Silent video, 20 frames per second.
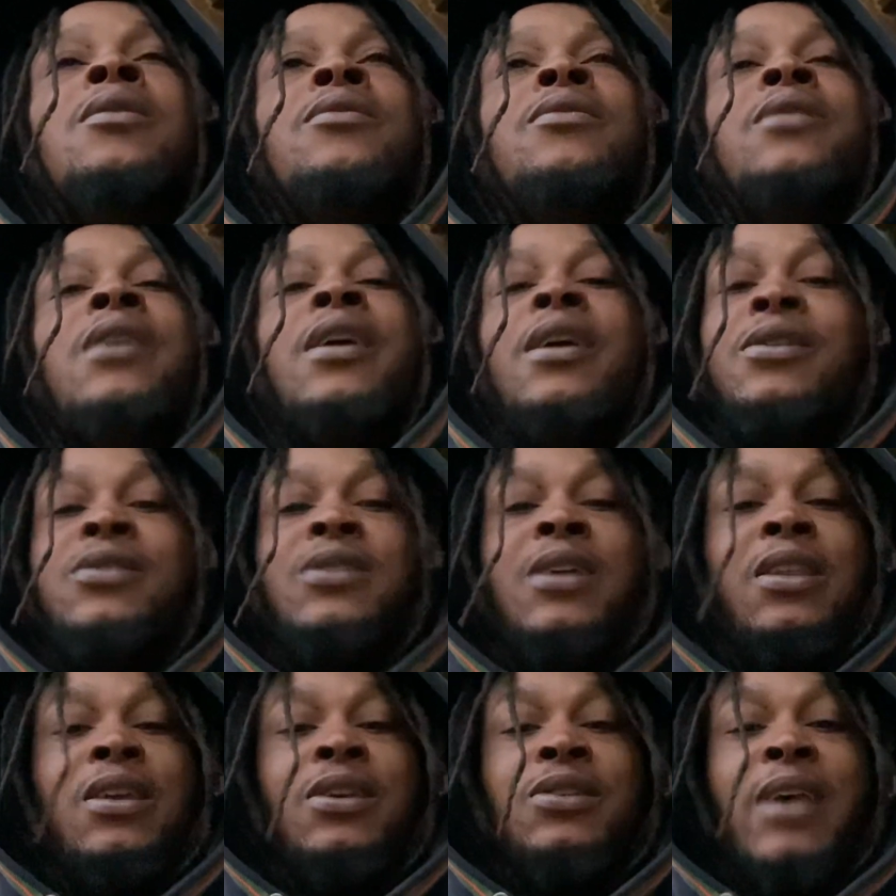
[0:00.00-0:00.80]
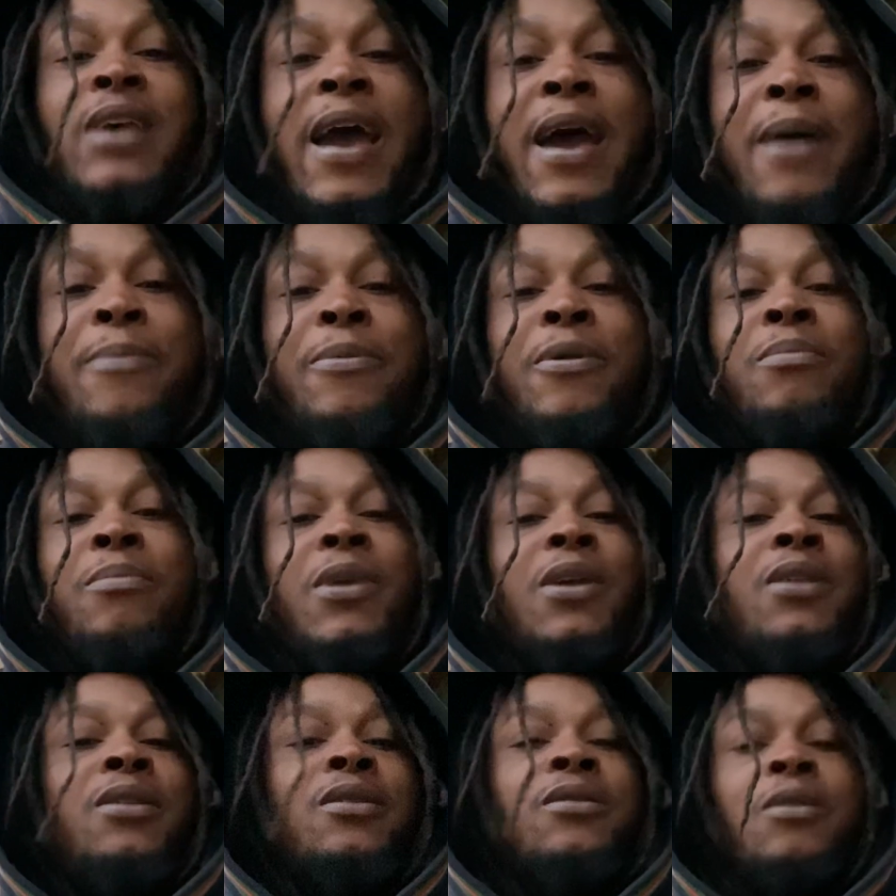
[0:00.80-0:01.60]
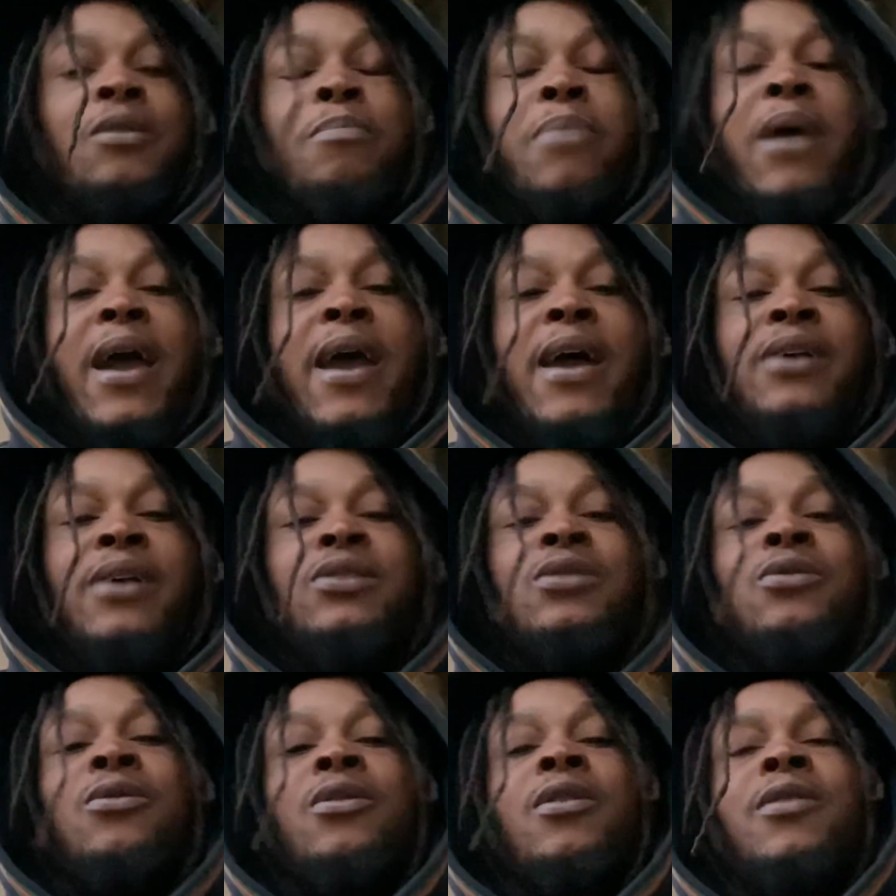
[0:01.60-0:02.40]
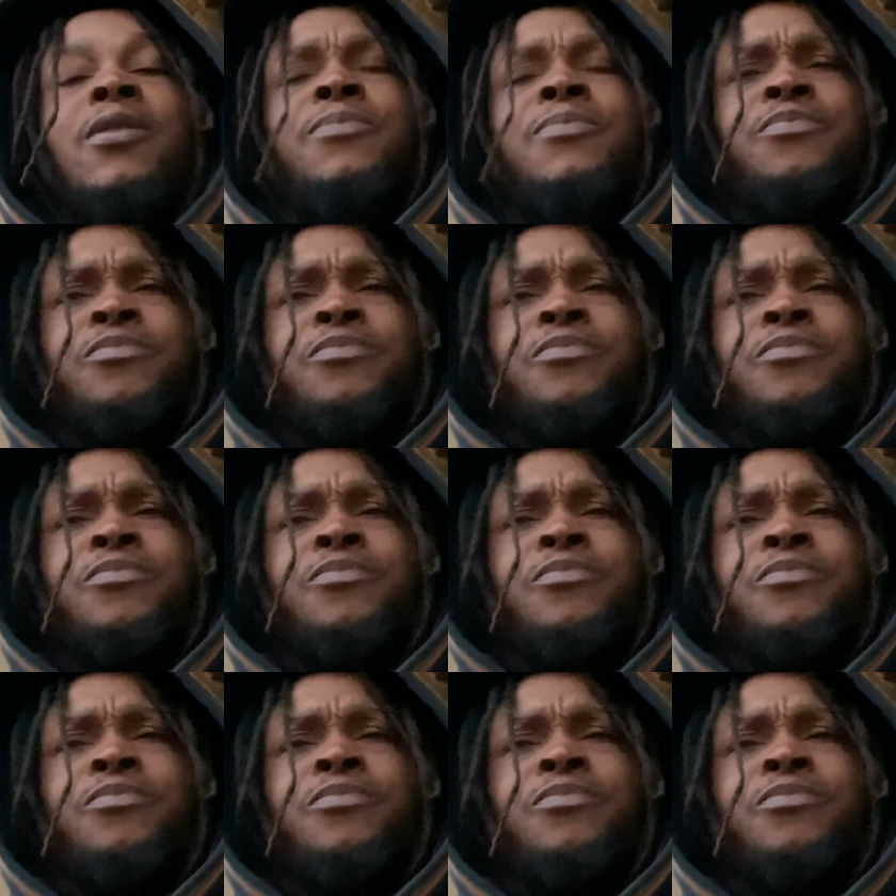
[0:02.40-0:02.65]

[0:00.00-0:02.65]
things that has happened, meaning the past, or